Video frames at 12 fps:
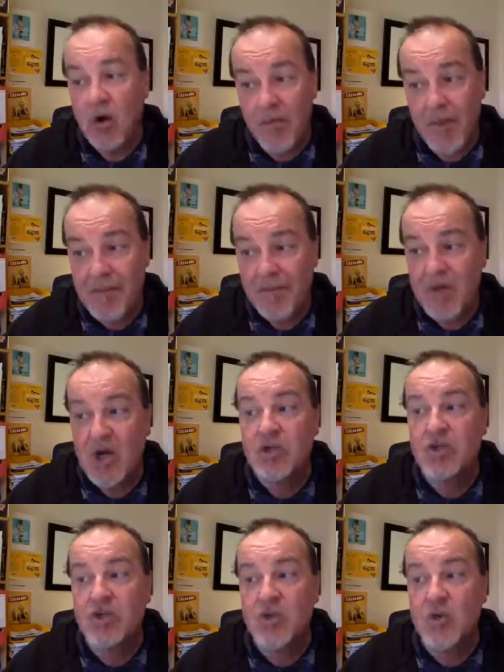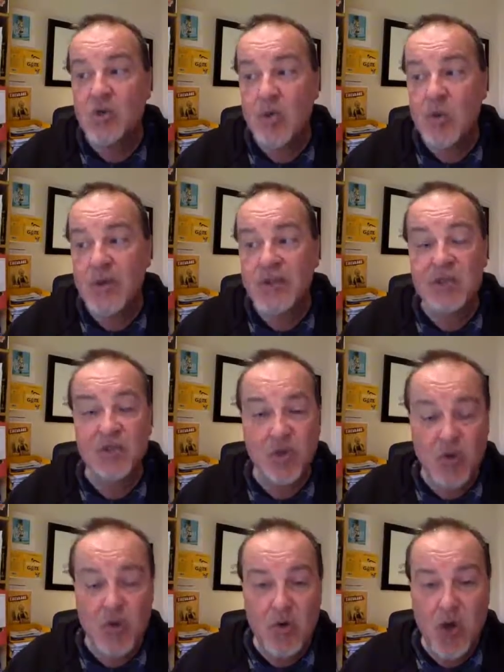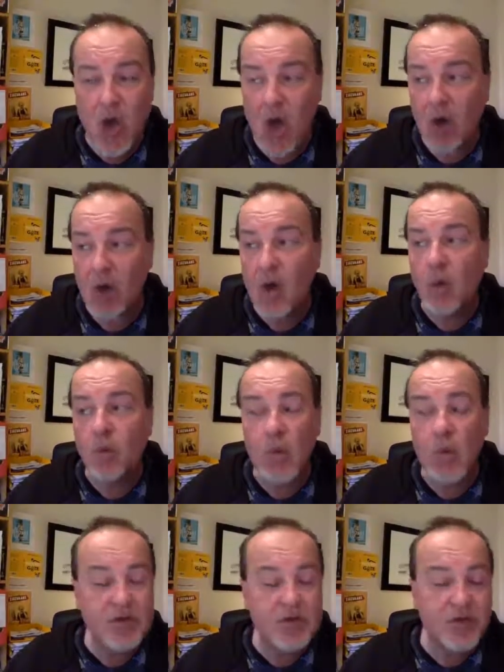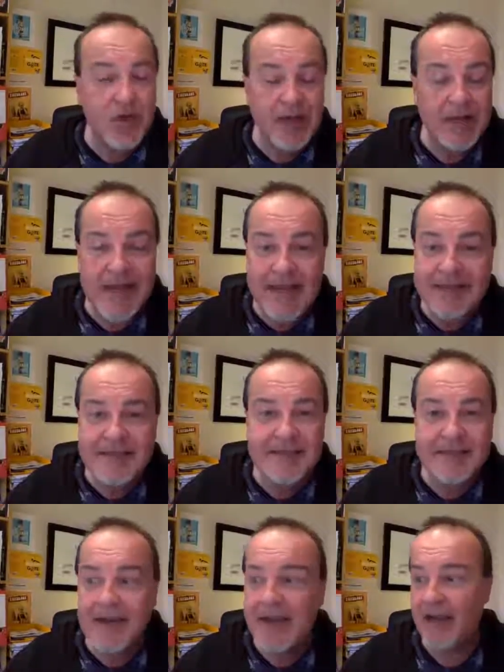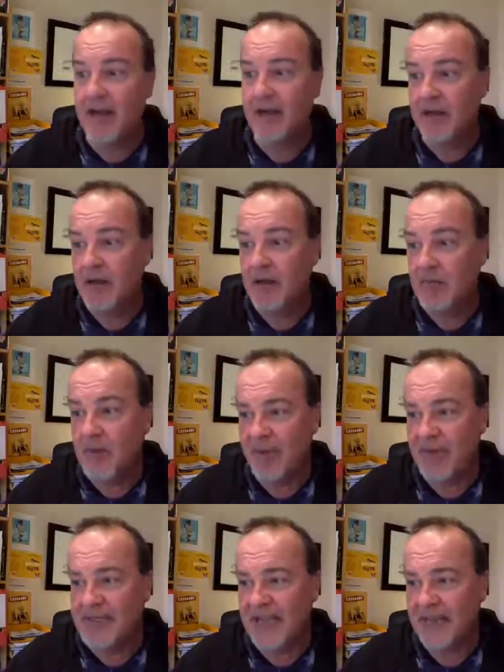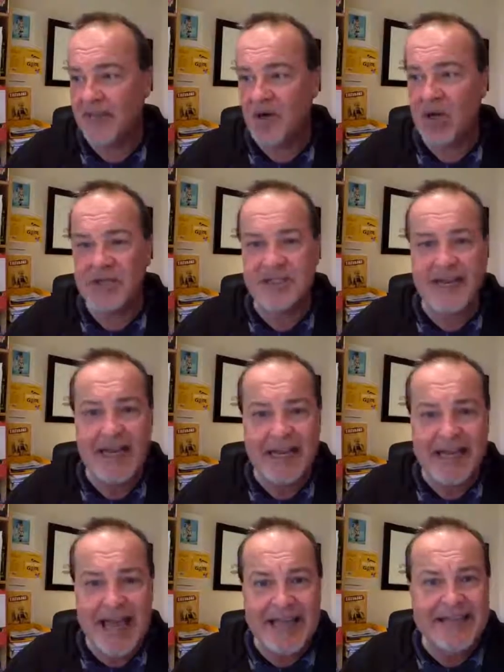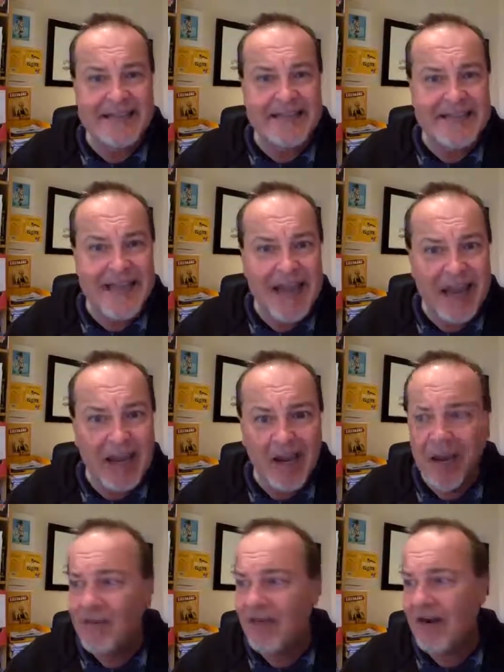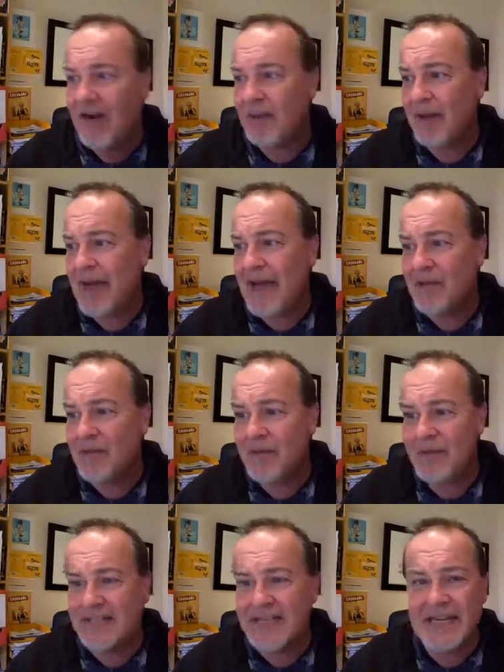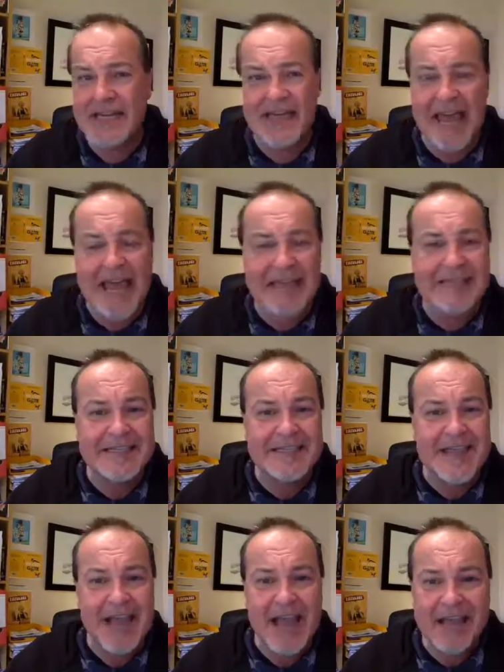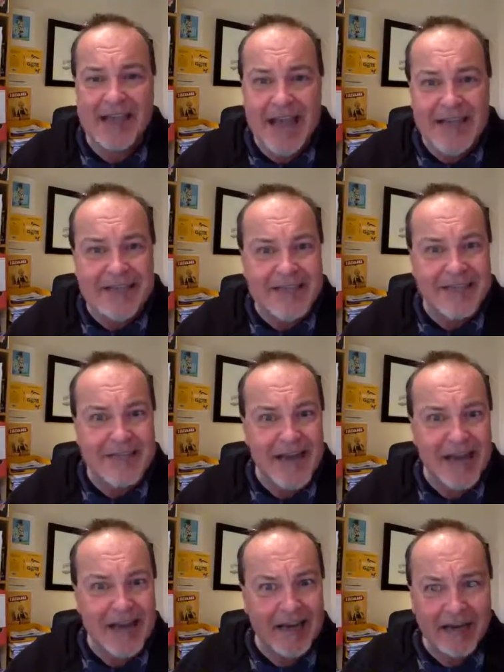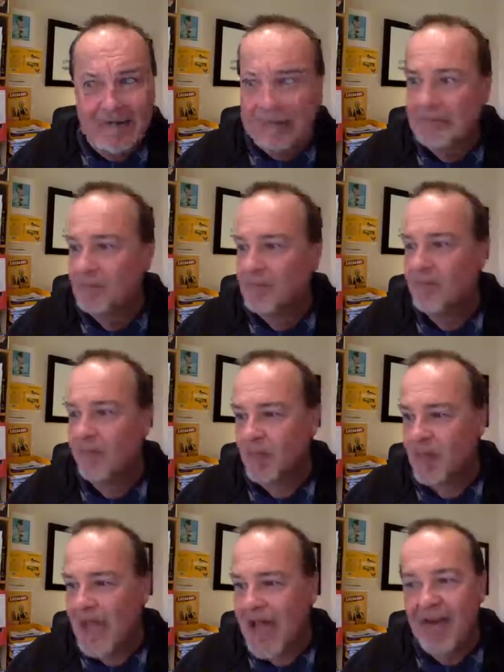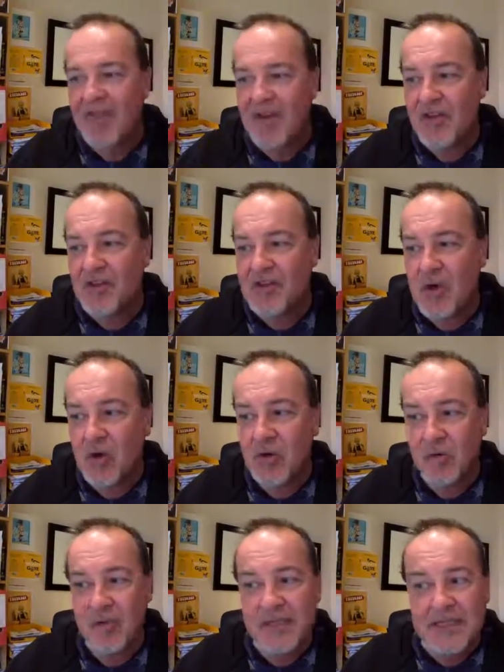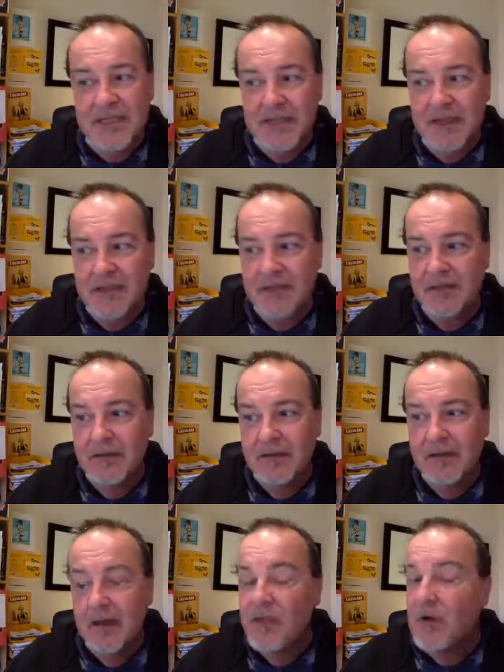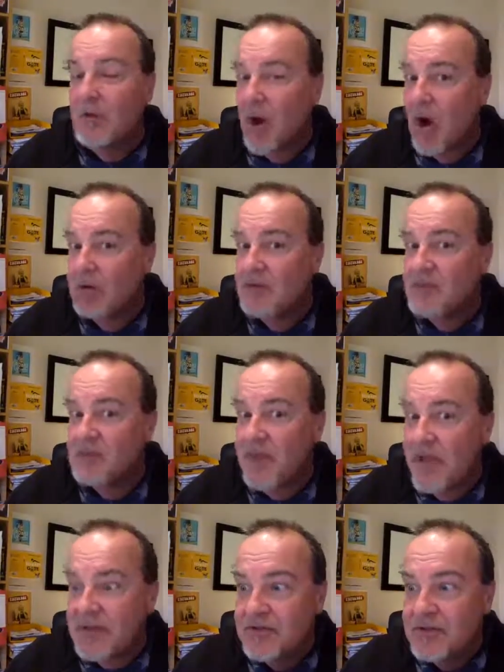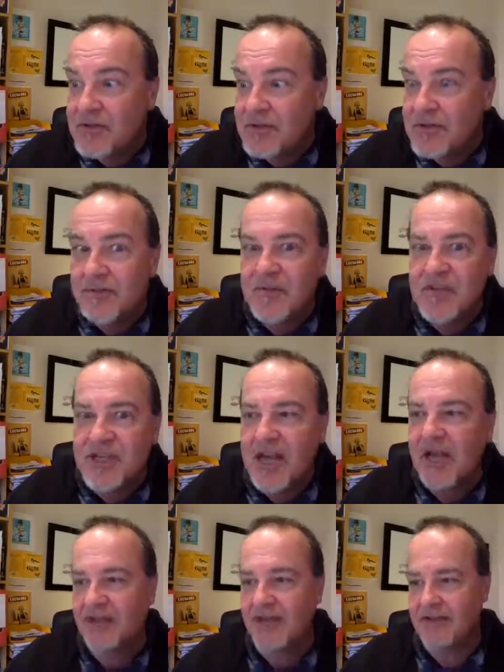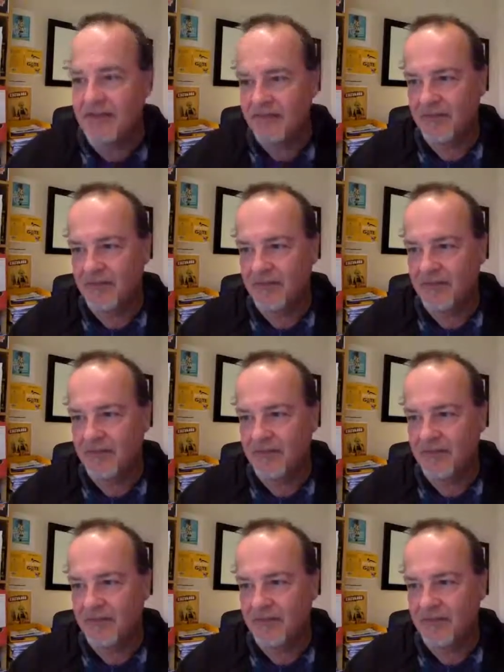Remember to show Tony the school now, won't you, Leslie? Mummy said, pronouncing Leslie, very polite with an extended S in Leslie. Have another chocolate biscuit. They're Marks and Spencer's, she added.